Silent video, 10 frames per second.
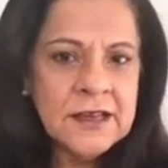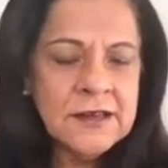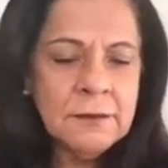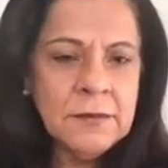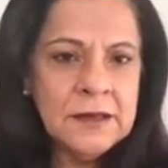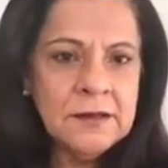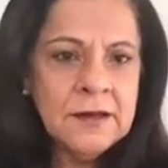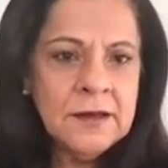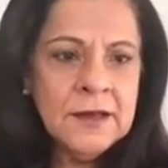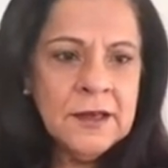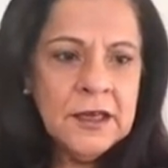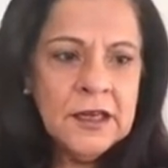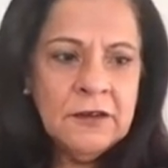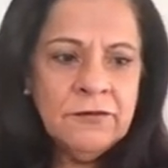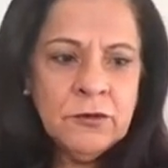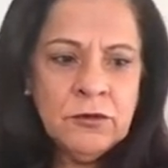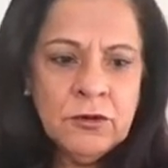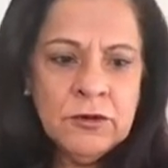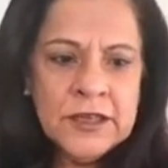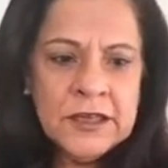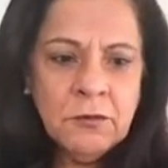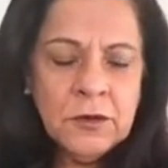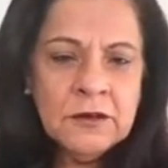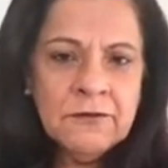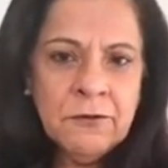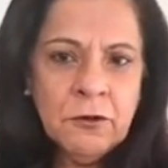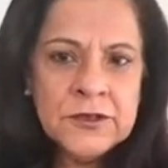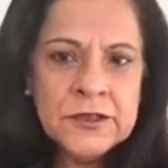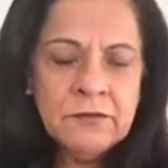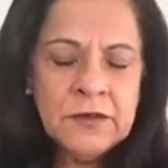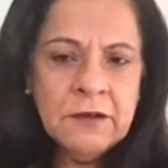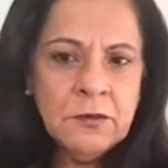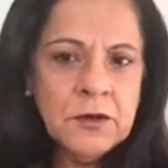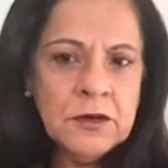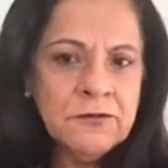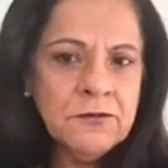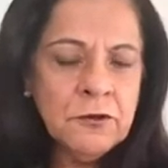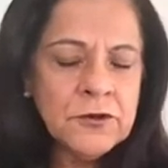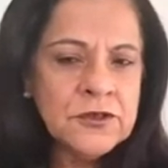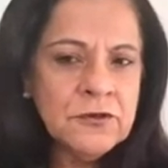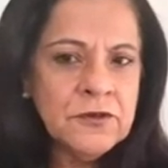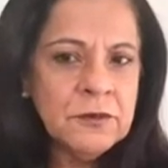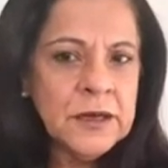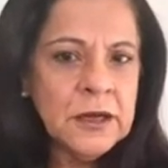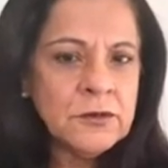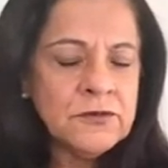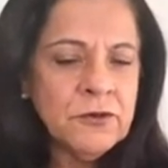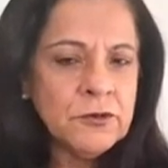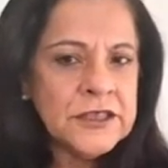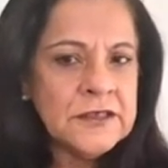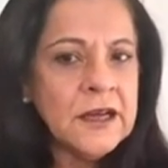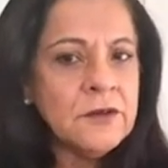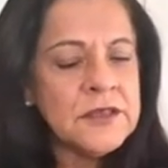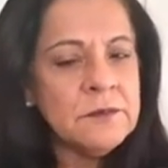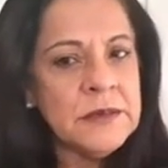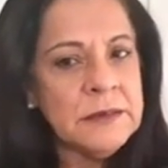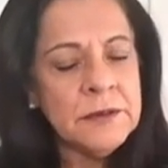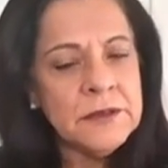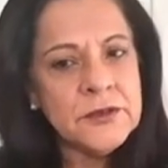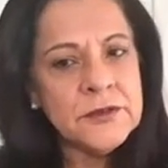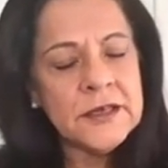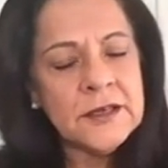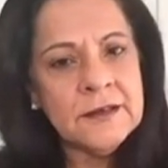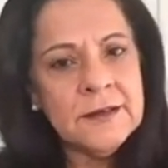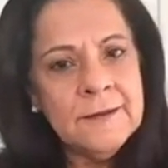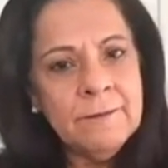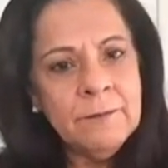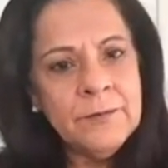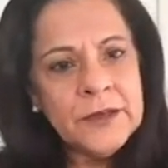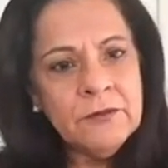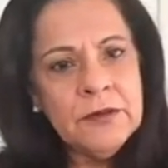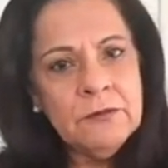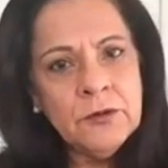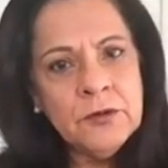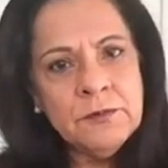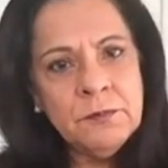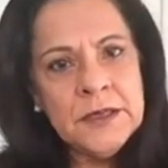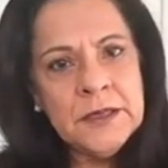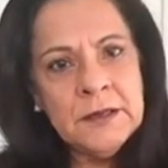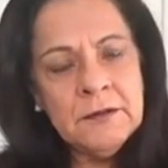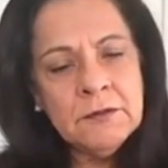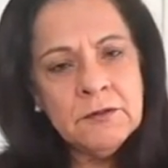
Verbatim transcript: And I mean, if you look at our workforce, and we have a workforce of about 40,000 people today, we would be,